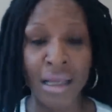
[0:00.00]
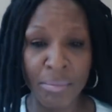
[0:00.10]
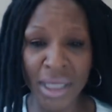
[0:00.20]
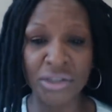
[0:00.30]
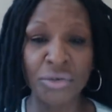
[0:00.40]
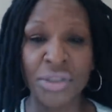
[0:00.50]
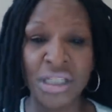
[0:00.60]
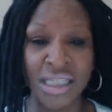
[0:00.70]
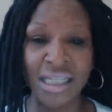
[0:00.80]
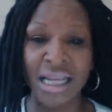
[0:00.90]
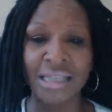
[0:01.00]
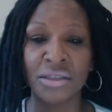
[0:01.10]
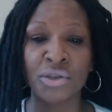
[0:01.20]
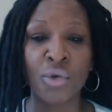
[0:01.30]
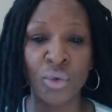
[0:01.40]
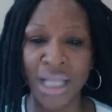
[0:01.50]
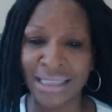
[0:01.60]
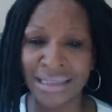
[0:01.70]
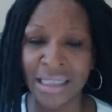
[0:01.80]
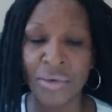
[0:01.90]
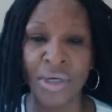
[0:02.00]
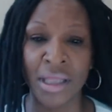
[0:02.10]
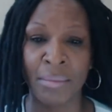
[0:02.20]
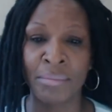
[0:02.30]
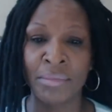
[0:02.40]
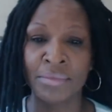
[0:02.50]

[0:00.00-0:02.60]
Make sure your kid has a school ID on them.